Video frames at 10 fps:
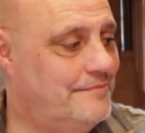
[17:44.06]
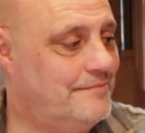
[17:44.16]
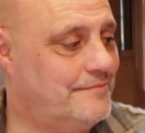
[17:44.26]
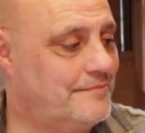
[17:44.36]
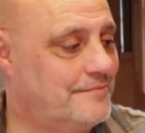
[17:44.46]

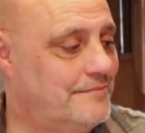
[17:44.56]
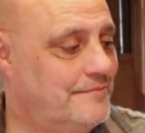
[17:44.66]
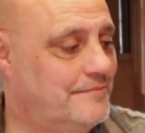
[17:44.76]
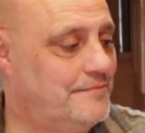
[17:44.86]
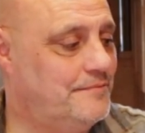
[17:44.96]

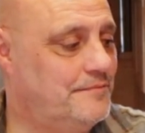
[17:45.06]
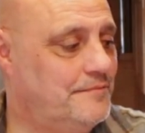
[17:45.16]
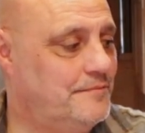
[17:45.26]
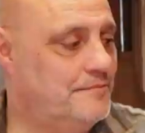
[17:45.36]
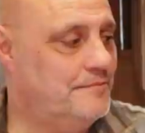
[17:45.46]

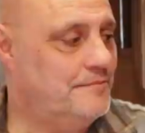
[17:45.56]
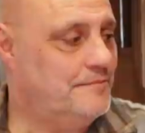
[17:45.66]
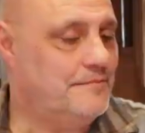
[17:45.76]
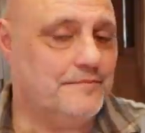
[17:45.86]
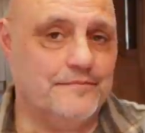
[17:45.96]

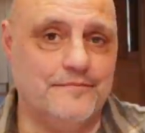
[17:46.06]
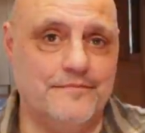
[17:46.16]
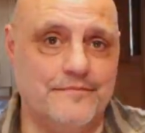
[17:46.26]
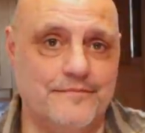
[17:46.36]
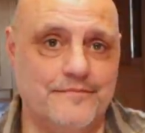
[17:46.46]

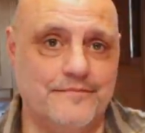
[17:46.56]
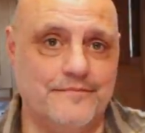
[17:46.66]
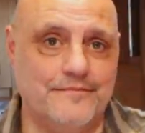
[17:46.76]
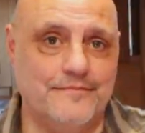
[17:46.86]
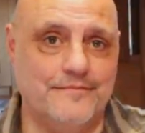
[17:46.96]

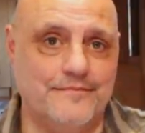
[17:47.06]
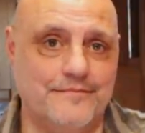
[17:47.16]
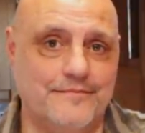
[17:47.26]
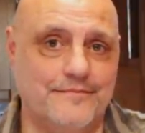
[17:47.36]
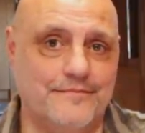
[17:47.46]

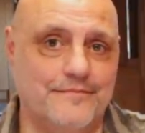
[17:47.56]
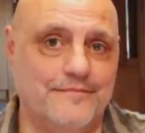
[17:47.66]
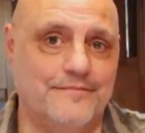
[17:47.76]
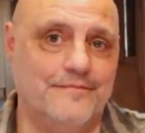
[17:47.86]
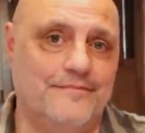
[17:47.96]

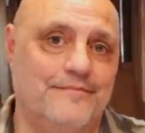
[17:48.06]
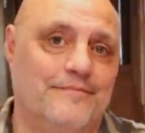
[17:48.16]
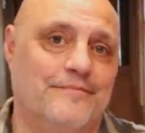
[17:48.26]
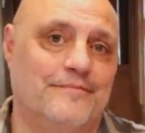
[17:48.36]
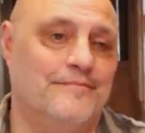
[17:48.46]

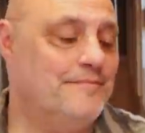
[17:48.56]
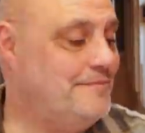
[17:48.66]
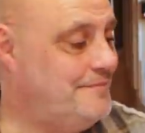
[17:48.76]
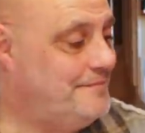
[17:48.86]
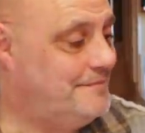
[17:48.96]

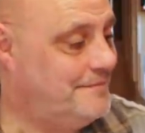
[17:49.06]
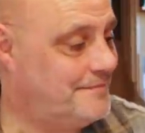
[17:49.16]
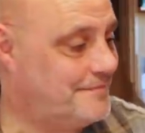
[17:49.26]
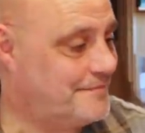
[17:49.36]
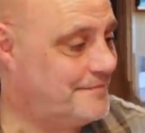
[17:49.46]

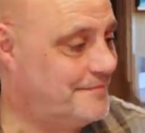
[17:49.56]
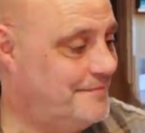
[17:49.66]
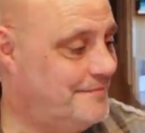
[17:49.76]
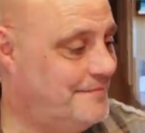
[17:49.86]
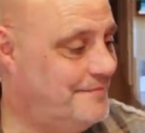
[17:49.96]

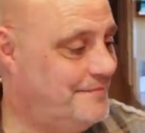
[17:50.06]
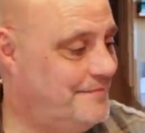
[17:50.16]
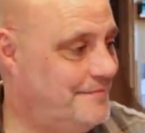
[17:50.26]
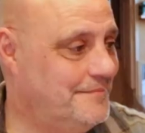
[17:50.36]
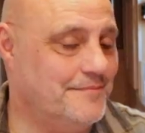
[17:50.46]

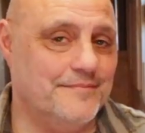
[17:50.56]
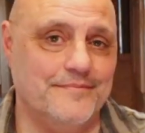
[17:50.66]
[no speech]